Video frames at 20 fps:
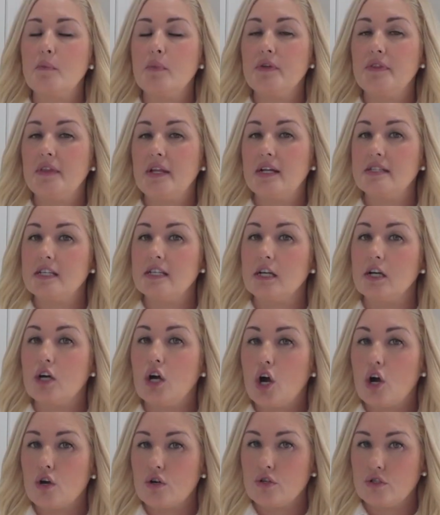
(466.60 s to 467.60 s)
someone that's
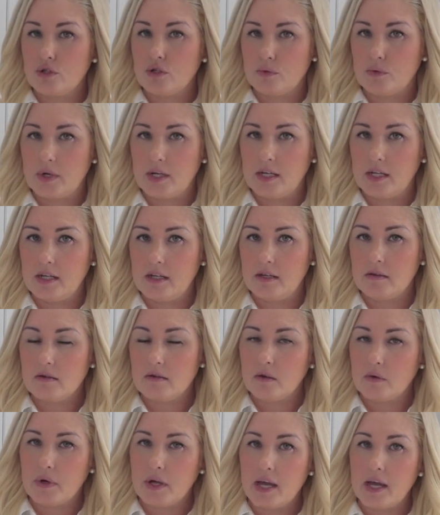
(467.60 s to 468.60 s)
incarcerated,
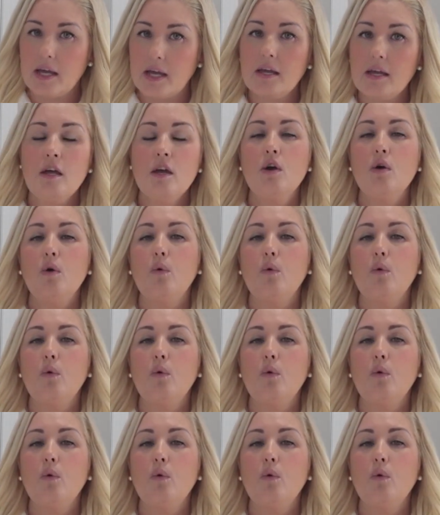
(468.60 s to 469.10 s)
okay?